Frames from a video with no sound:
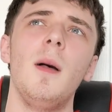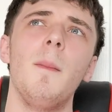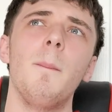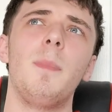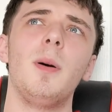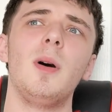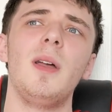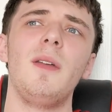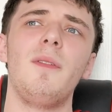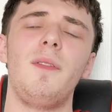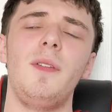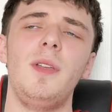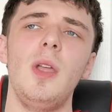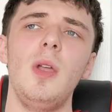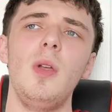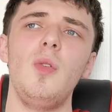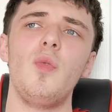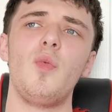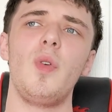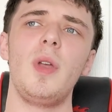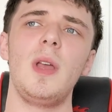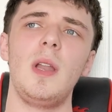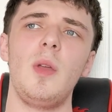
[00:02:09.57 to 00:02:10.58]
But if
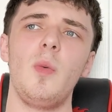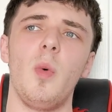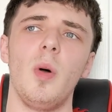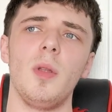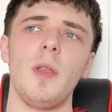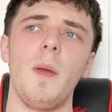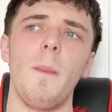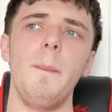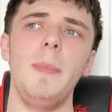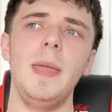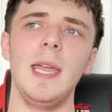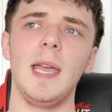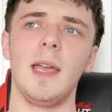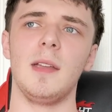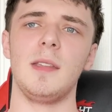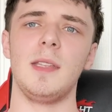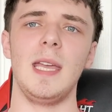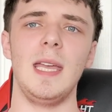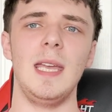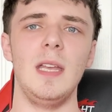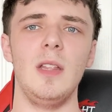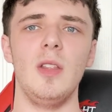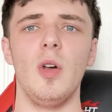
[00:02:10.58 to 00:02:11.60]
you really want to make
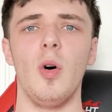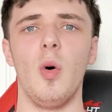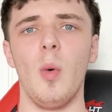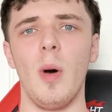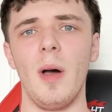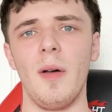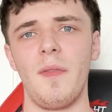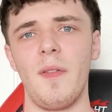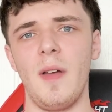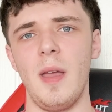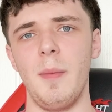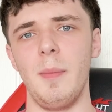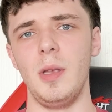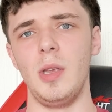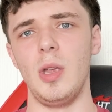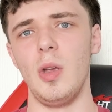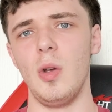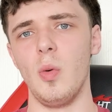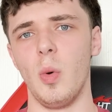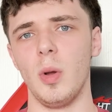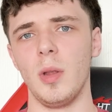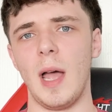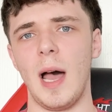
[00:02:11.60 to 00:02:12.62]
it in OFM and
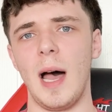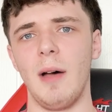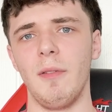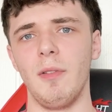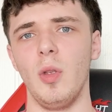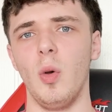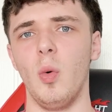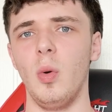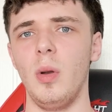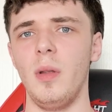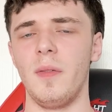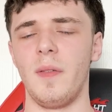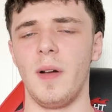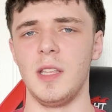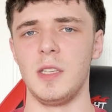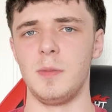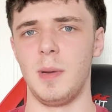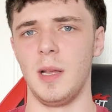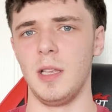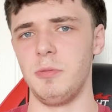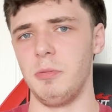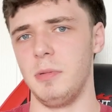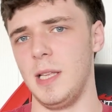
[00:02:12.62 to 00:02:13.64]
you want to have an OnlyFans
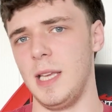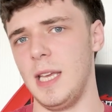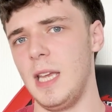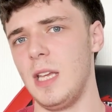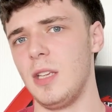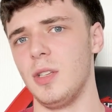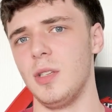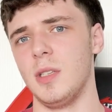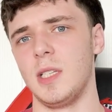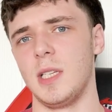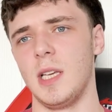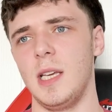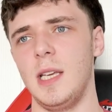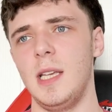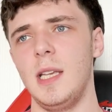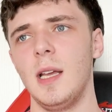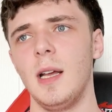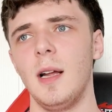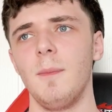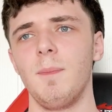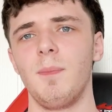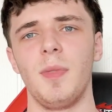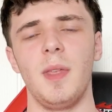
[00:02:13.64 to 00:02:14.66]
management agency,
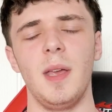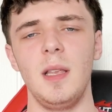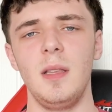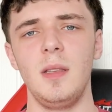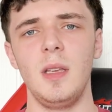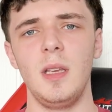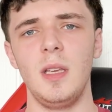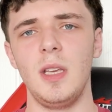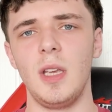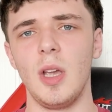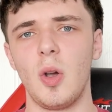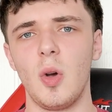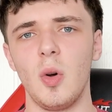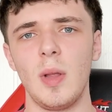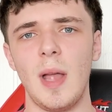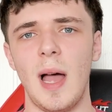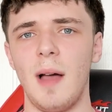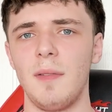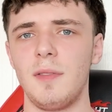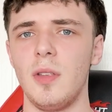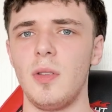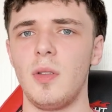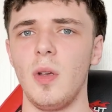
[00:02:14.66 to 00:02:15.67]
then you're going to
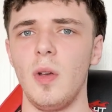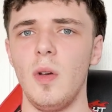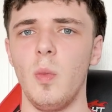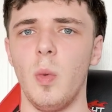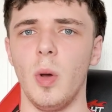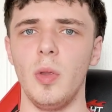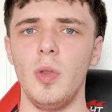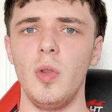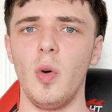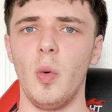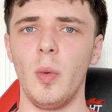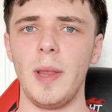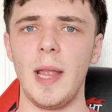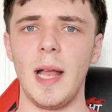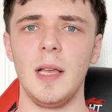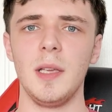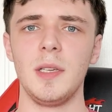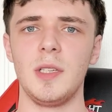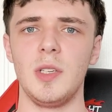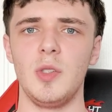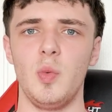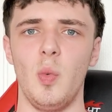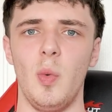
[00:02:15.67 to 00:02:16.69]
have to do what no one
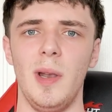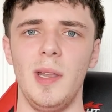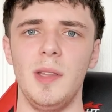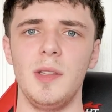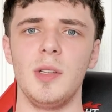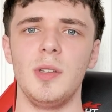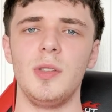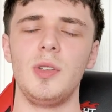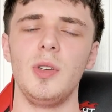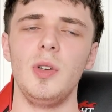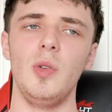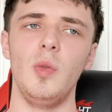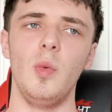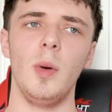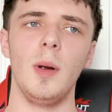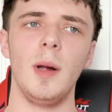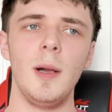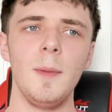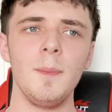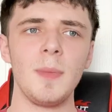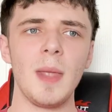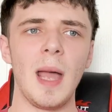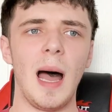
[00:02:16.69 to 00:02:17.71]
else is willing to do.
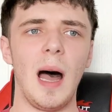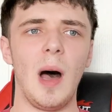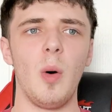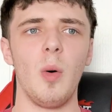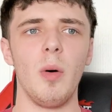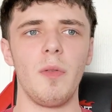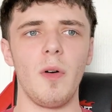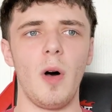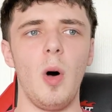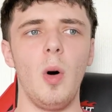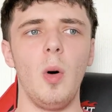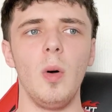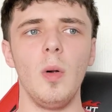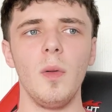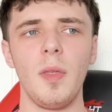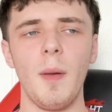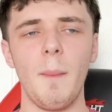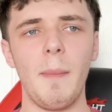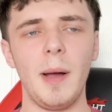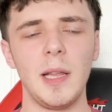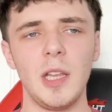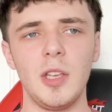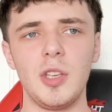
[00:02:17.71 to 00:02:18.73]
Out of all
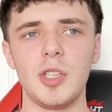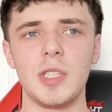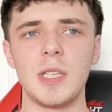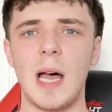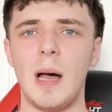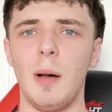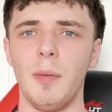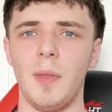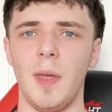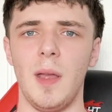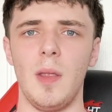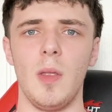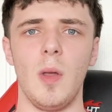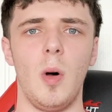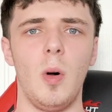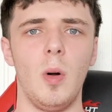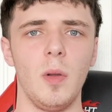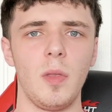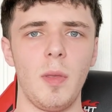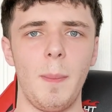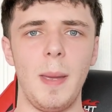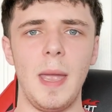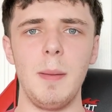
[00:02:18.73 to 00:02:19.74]
the managers out there and
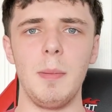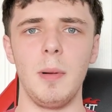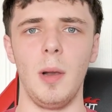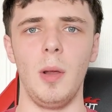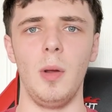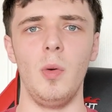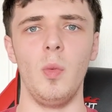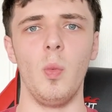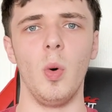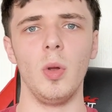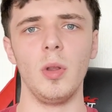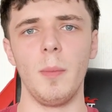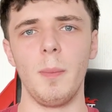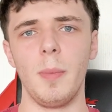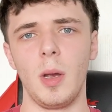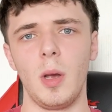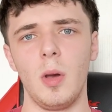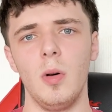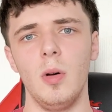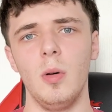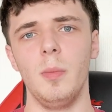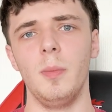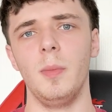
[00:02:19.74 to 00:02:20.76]
all the people who want to
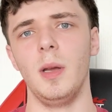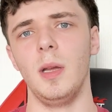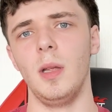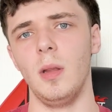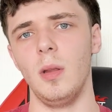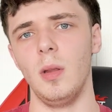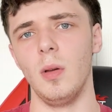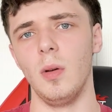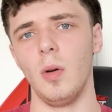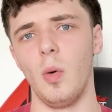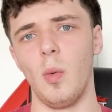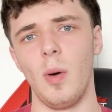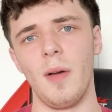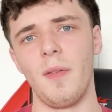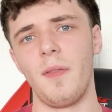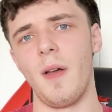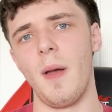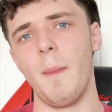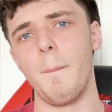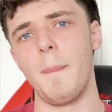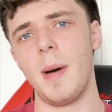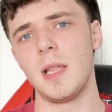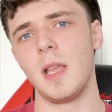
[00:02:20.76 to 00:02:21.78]
become an
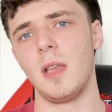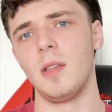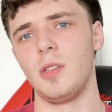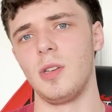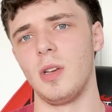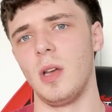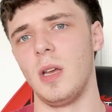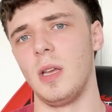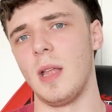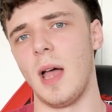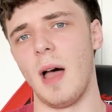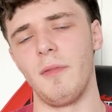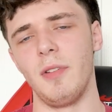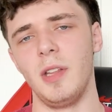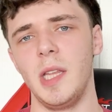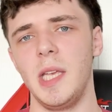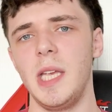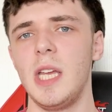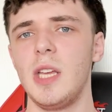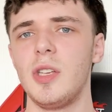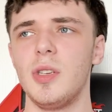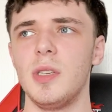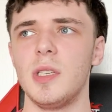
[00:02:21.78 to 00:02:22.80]
OFM manager and have an
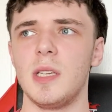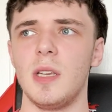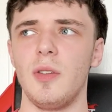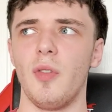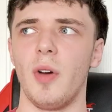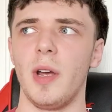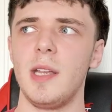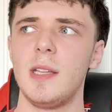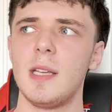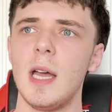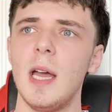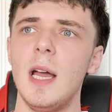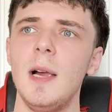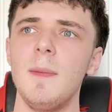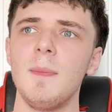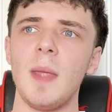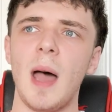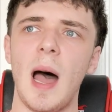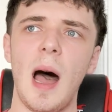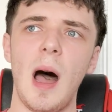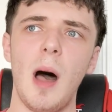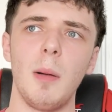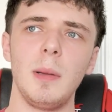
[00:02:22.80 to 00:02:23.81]
agency, right?
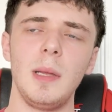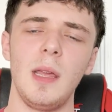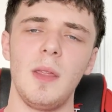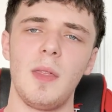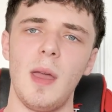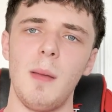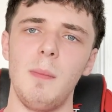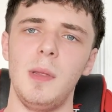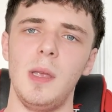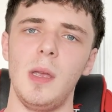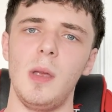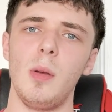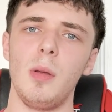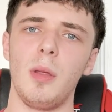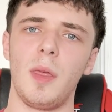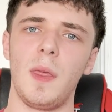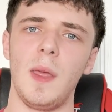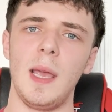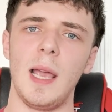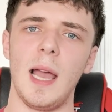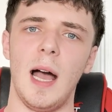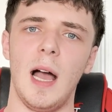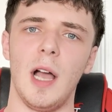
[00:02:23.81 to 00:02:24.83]
How many of them do you
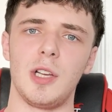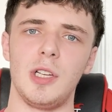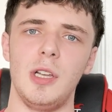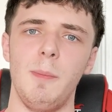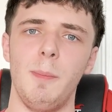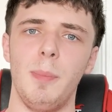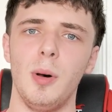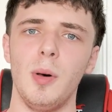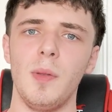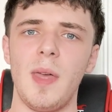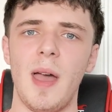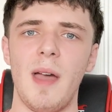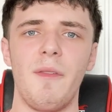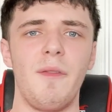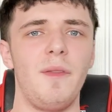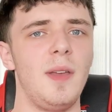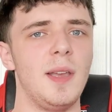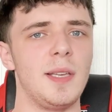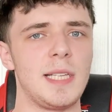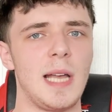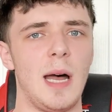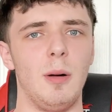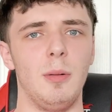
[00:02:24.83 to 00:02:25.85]
think actually put their
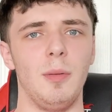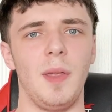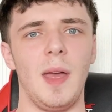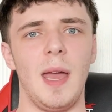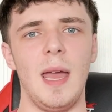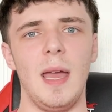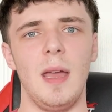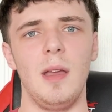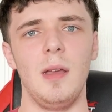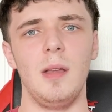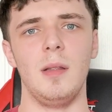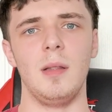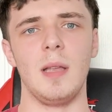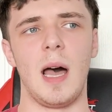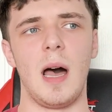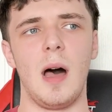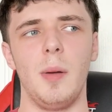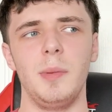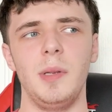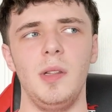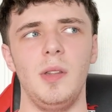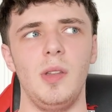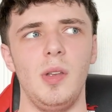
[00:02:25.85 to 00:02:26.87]
face out there, and
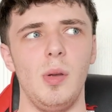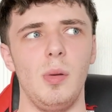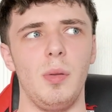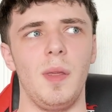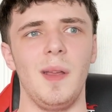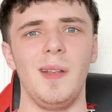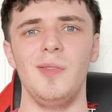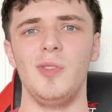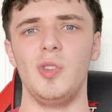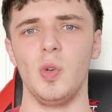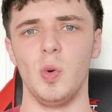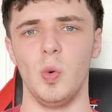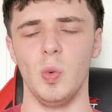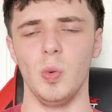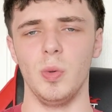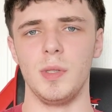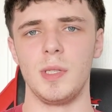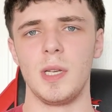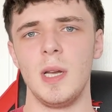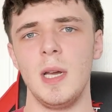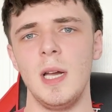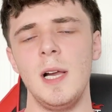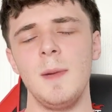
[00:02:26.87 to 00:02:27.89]
how many do you think
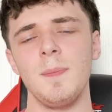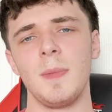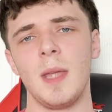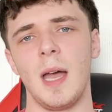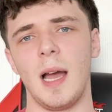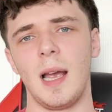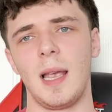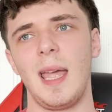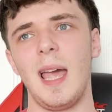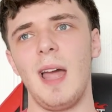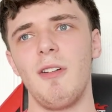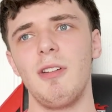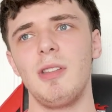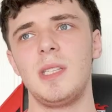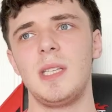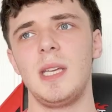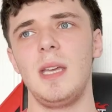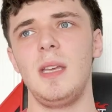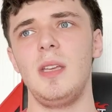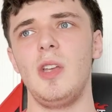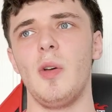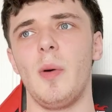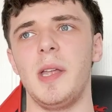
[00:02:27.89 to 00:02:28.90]
don't? I
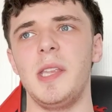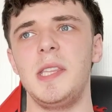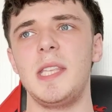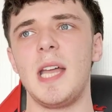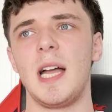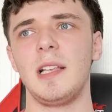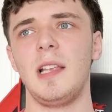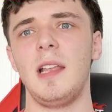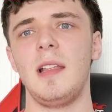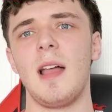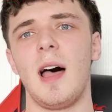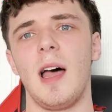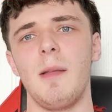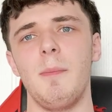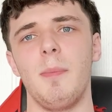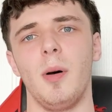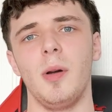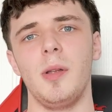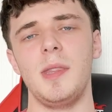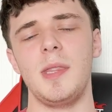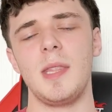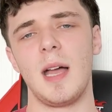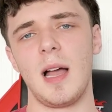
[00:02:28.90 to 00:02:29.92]
guarantee you at
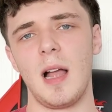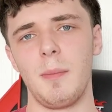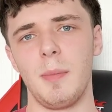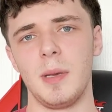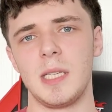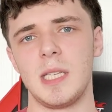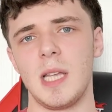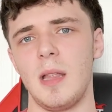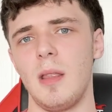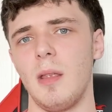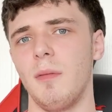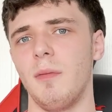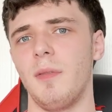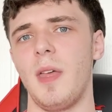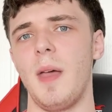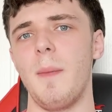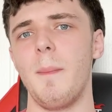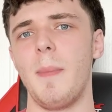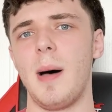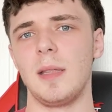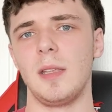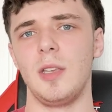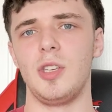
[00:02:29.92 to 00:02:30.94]
99.9% of their
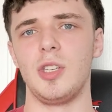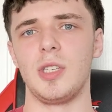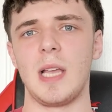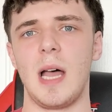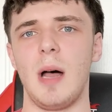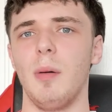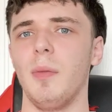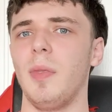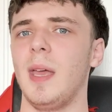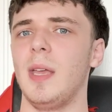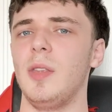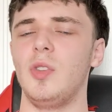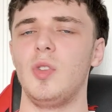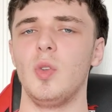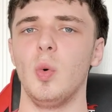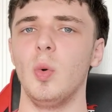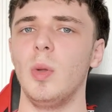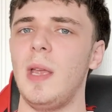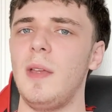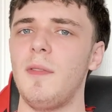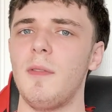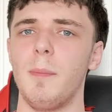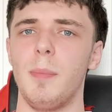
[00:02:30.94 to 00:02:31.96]
managers out there
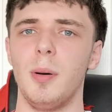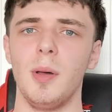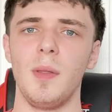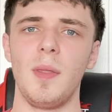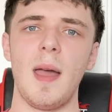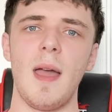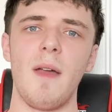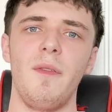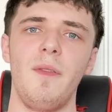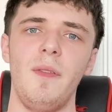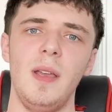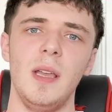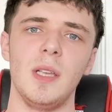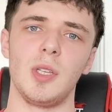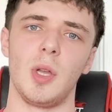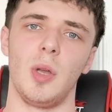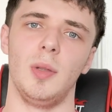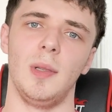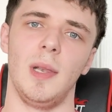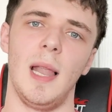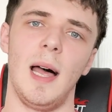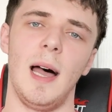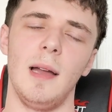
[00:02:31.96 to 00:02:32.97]
don't even put their face
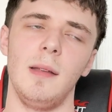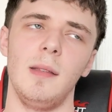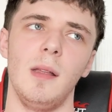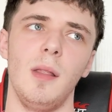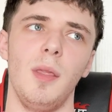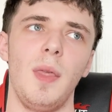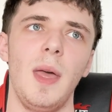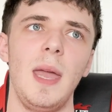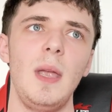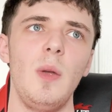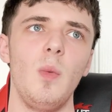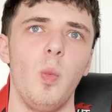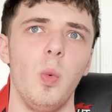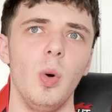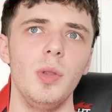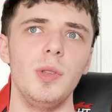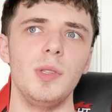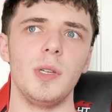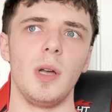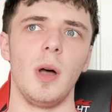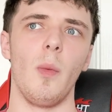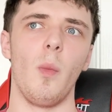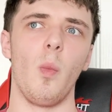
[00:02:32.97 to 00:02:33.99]
online, and they
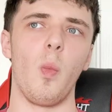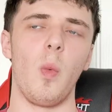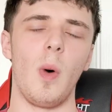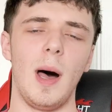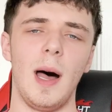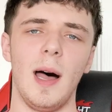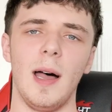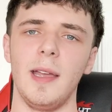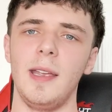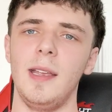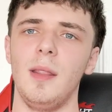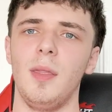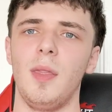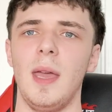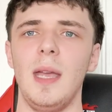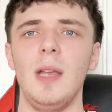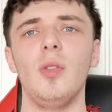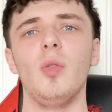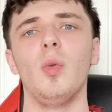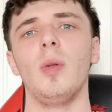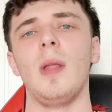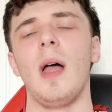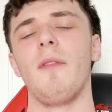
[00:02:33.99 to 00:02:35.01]
wonder why they
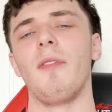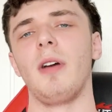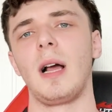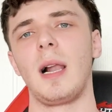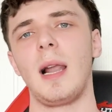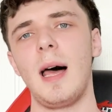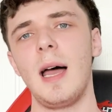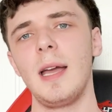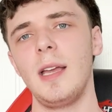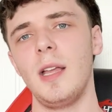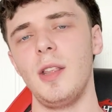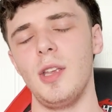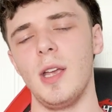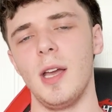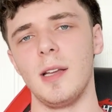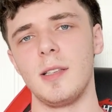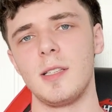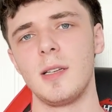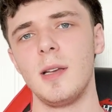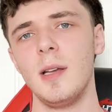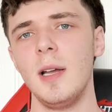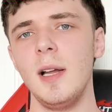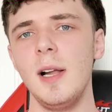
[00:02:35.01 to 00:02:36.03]
don't have a client yet.